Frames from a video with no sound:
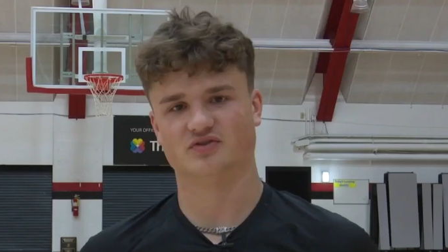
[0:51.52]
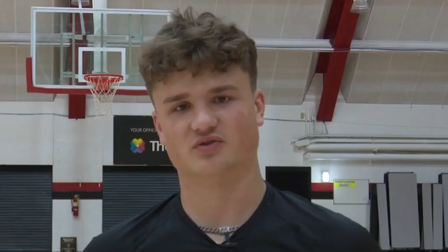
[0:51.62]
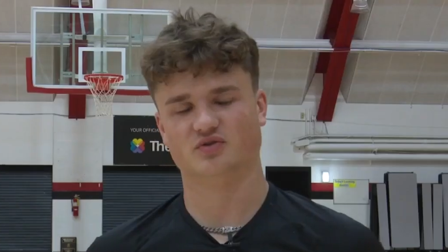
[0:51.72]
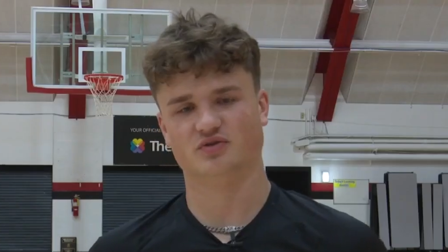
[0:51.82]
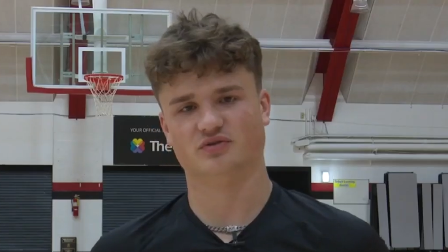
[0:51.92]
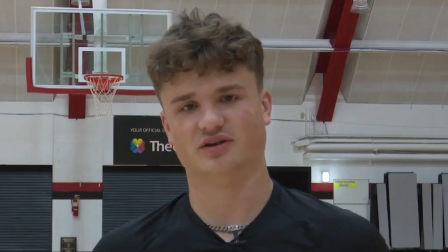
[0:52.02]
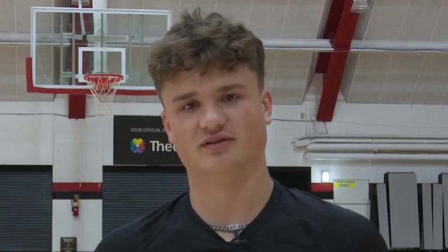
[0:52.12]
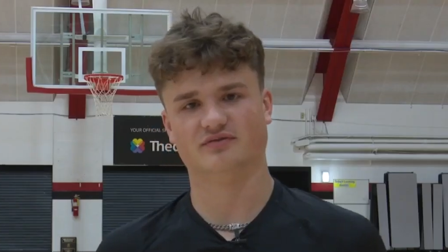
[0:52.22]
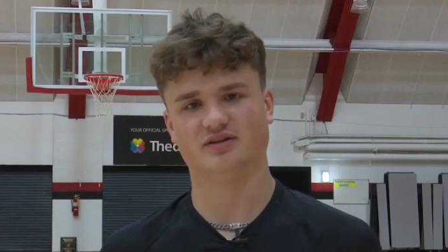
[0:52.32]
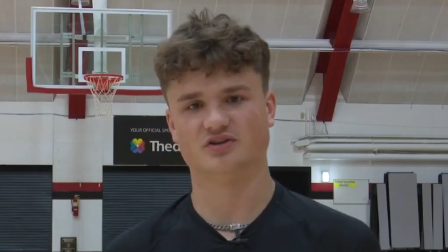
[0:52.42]
a school you
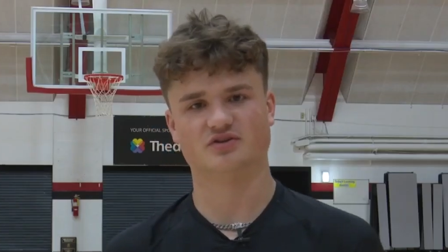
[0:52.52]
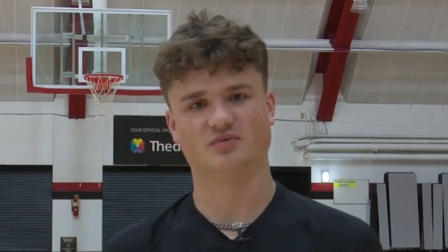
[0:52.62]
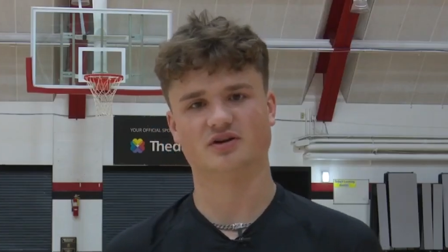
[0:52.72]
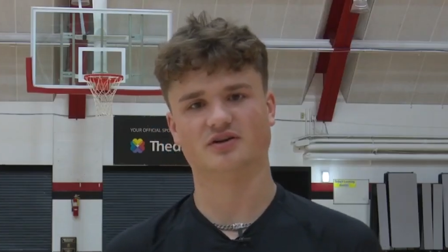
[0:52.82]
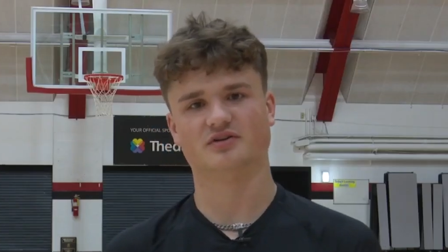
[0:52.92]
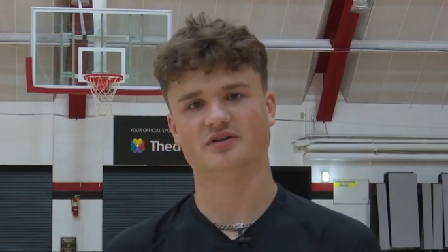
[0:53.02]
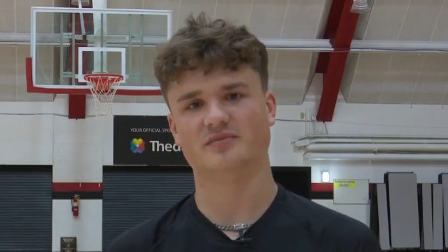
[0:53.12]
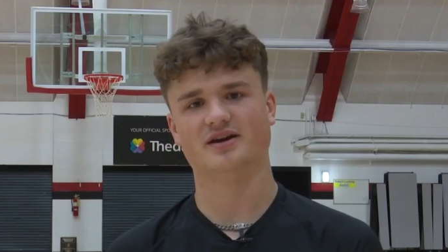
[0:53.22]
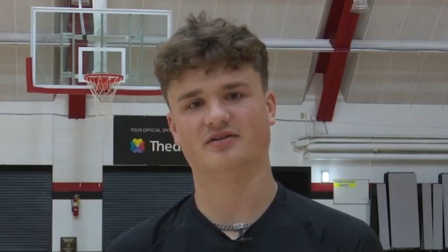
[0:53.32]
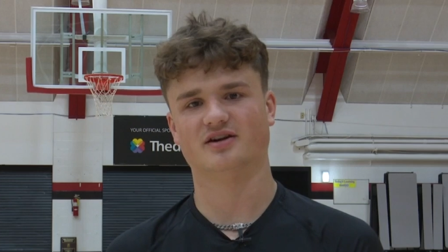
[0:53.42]
love, and just wearing Green
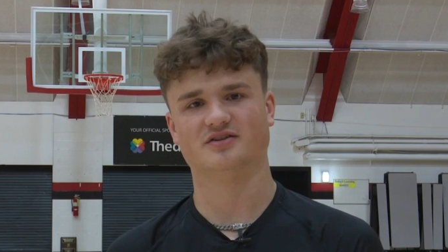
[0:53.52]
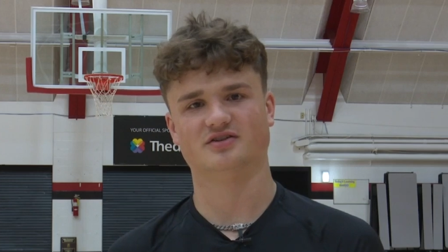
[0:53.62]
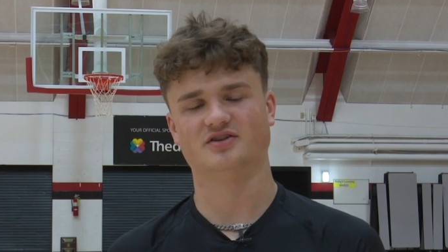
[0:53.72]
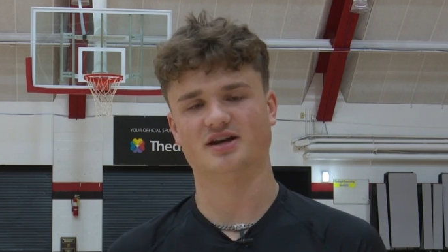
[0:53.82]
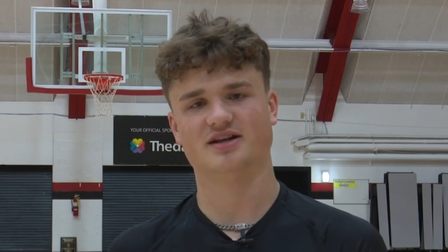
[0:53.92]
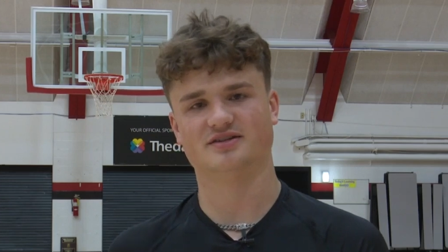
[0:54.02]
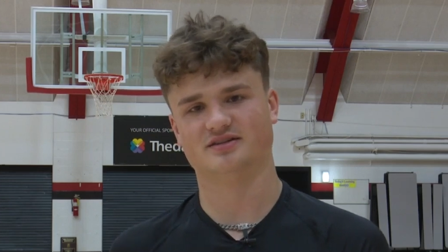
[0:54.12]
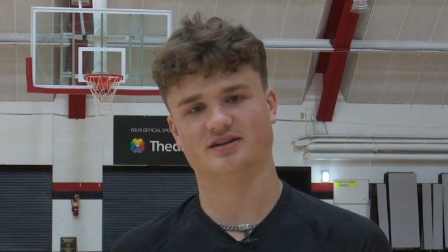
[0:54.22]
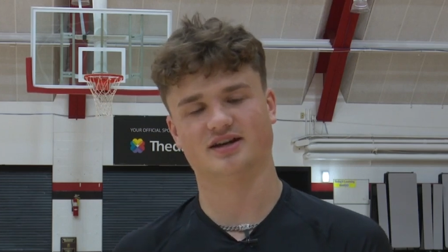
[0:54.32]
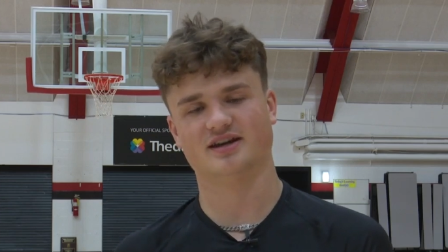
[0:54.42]
Bay across your chest.
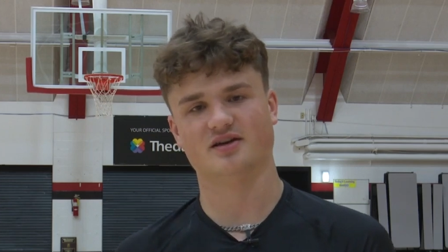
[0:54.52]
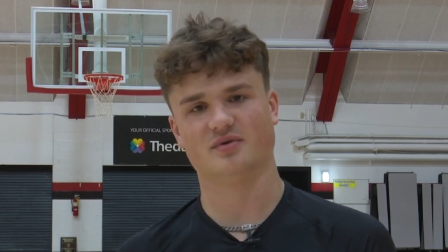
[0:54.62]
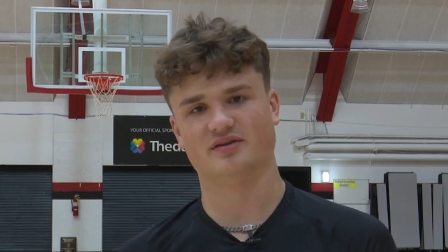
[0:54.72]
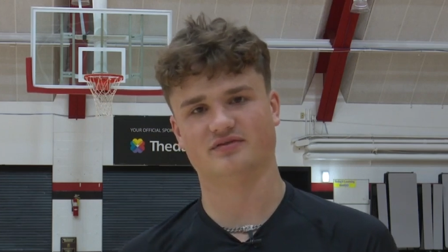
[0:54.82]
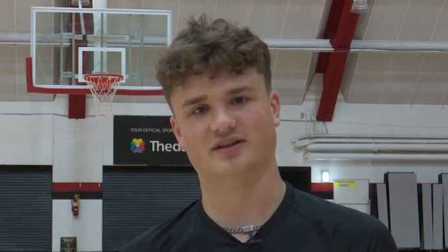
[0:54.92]
Uh, I can't wait for